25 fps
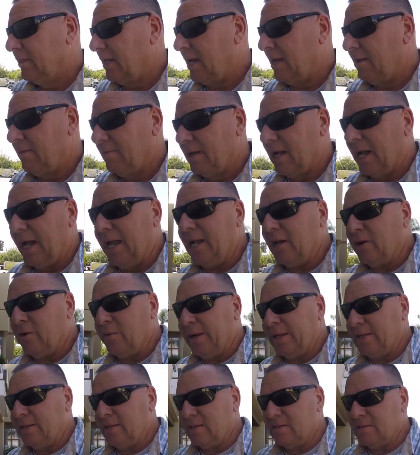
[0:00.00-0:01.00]
Yeah, I
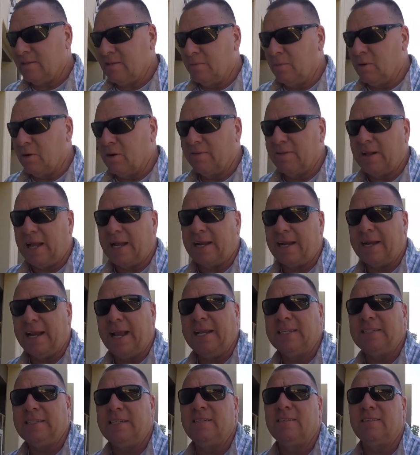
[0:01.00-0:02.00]
equate this to more of like an
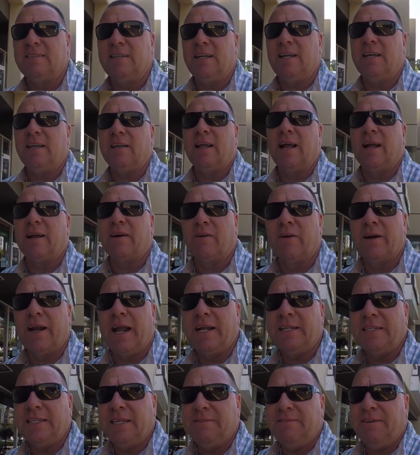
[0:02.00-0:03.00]
ATC, like or an
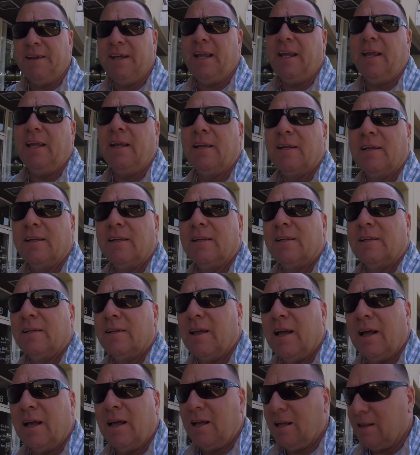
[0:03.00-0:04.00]
ATV.
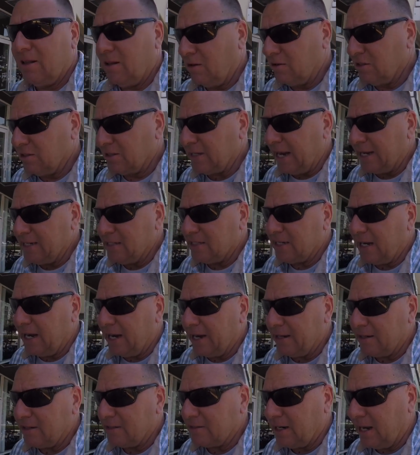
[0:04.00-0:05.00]
Okay. Uh, those size
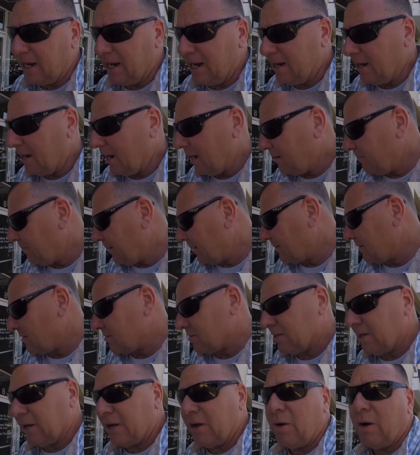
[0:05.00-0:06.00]
tires, I, I bet
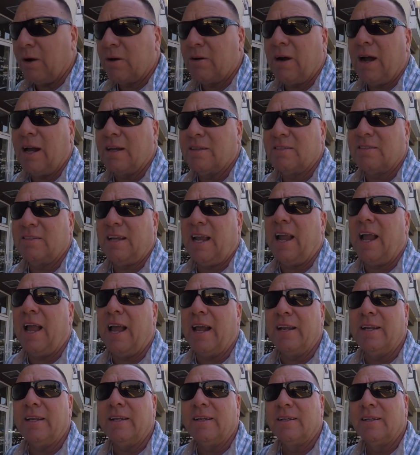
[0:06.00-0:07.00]
this could go across
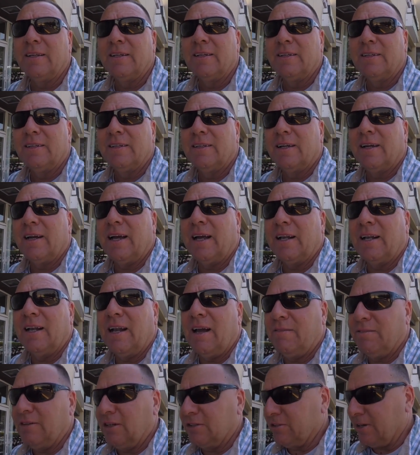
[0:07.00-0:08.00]
sand. Oh yeah. I'd
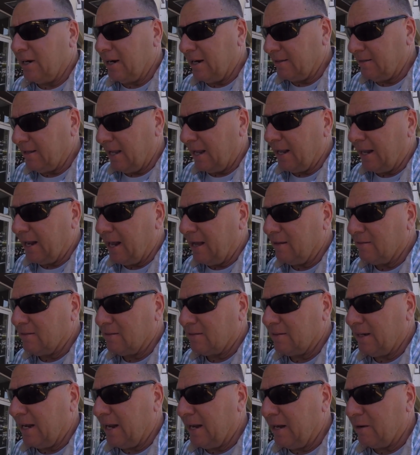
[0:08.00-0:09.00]
love to try to take it out in
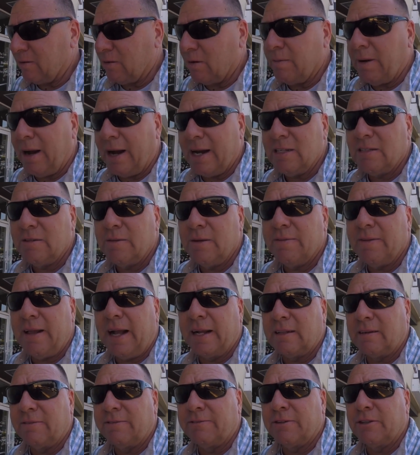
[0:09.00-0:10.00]
sand. It reminds me of
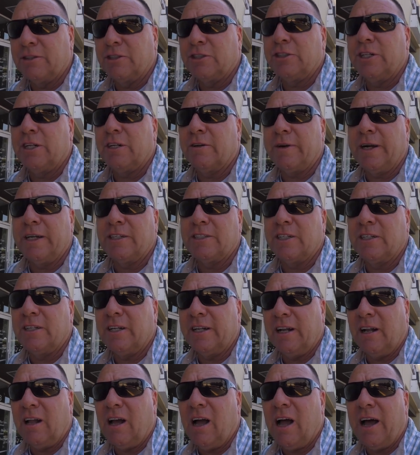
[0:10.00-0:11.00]
like the first generation
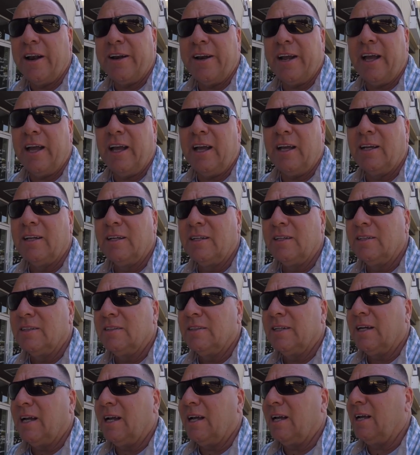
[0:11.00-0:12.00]
little Honda.
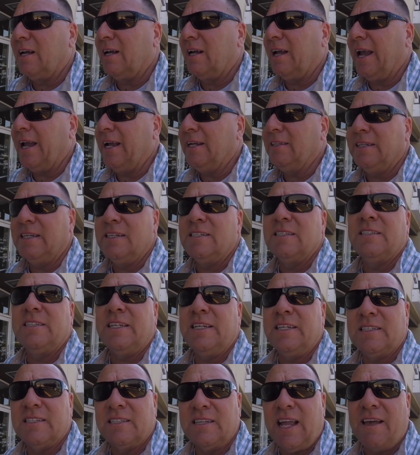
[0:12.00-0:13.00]
Uh, like a ATC
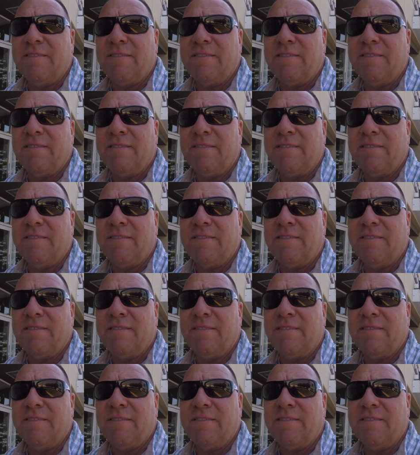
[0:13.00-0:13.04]
ruckus?